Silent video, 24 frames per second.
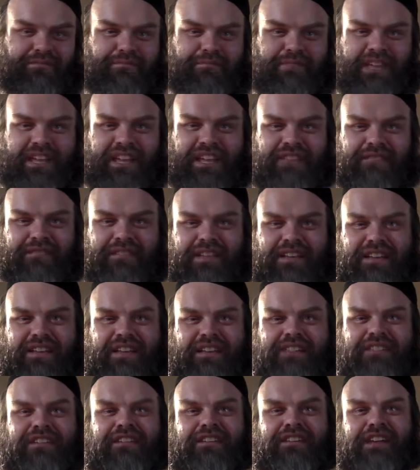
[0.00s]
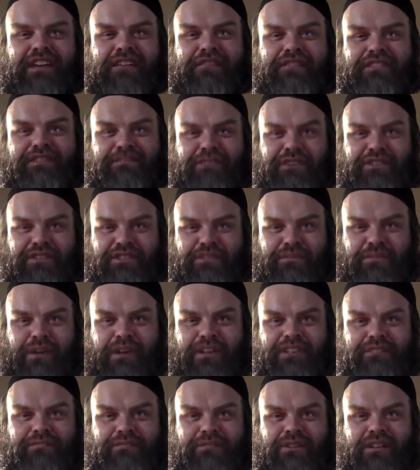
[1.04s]
be in their life as much as
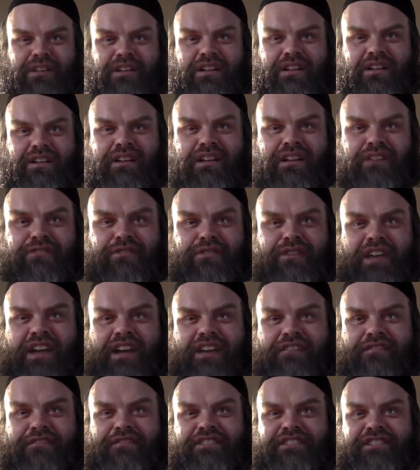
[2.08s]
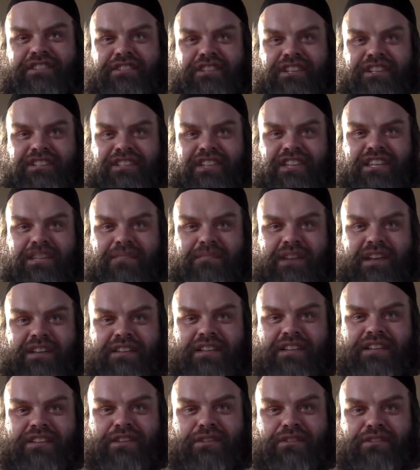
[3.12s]
possible if you can't physically see them. And
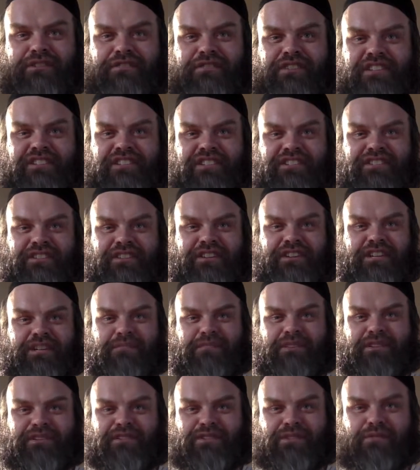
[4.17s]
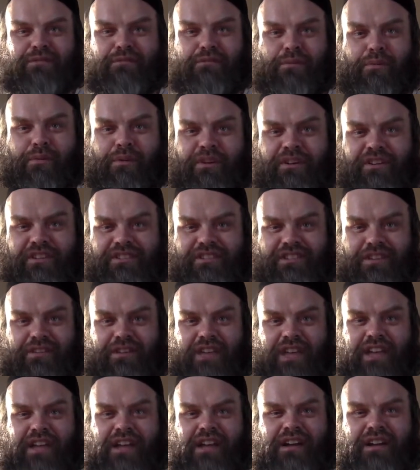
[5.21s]
then those visits are going to be so important. You say,
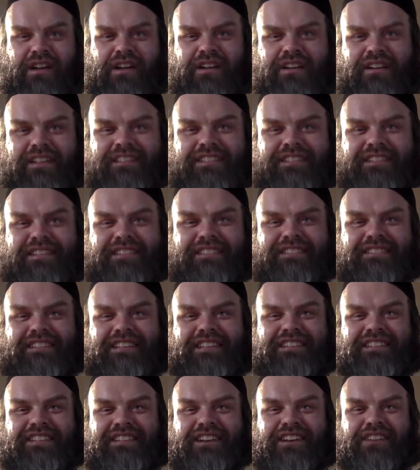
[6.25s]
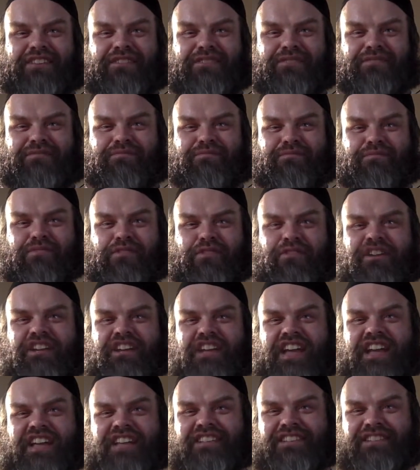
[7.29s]
okay, it's another 30
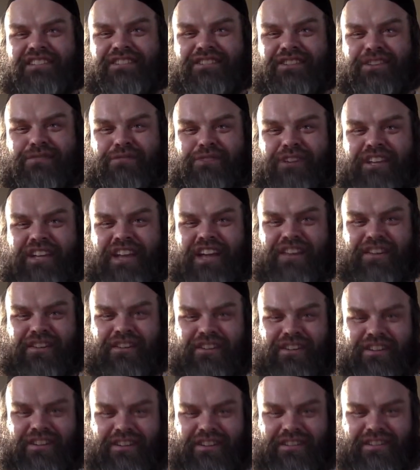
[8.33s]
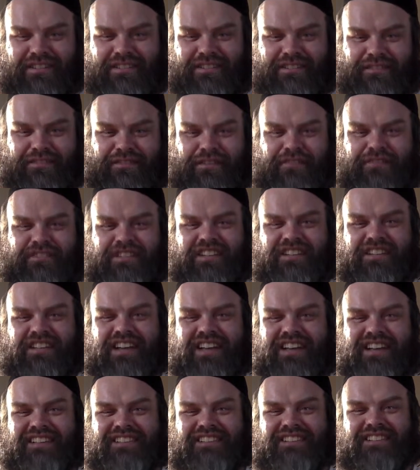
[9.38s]
days until we're together. It's 15
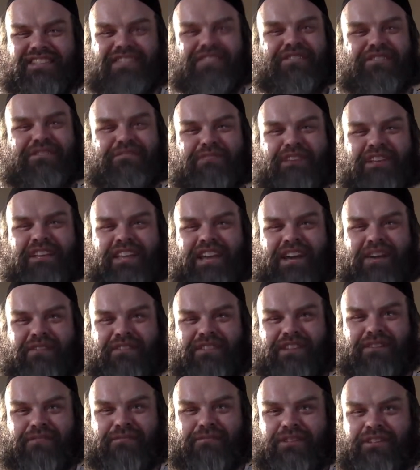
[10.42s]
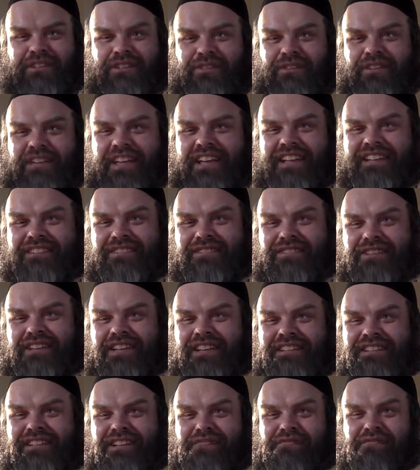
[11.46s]
days, and they do the big countdown. With little
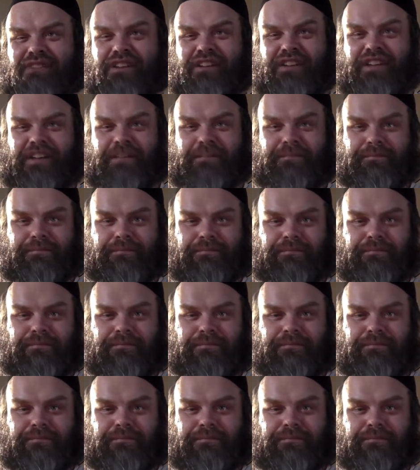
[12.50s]
kids love all that.